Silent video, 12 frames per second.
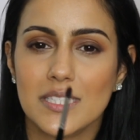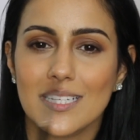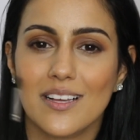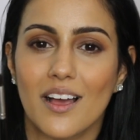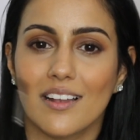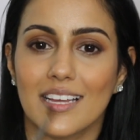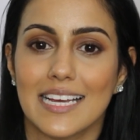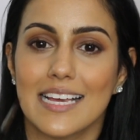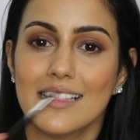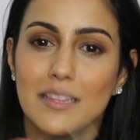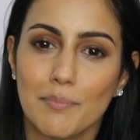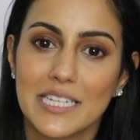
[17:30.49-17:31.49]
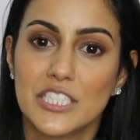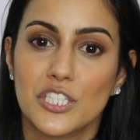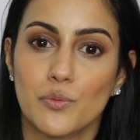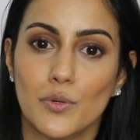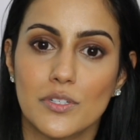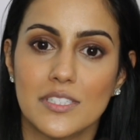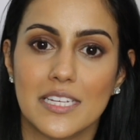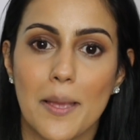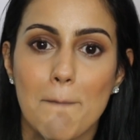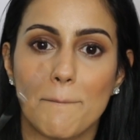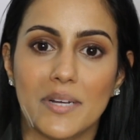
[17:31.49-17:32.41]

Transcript: the colour in the place you want it.